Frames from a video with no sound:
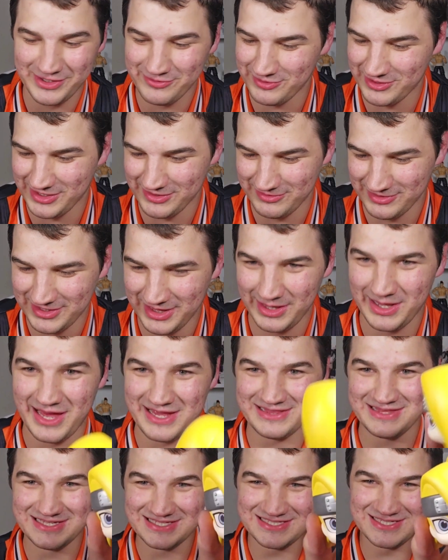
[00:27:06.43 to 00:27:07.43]
really, really like
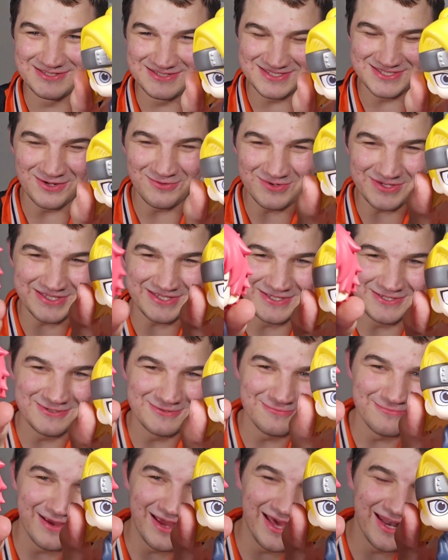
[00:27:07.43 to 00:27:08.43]
these. They're so
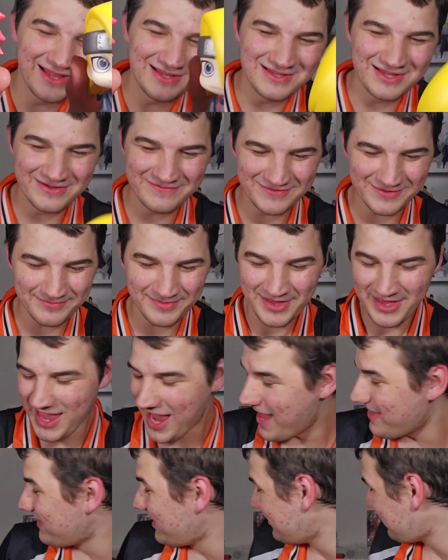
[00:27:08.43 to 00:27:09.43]
cute, man. I love them. And then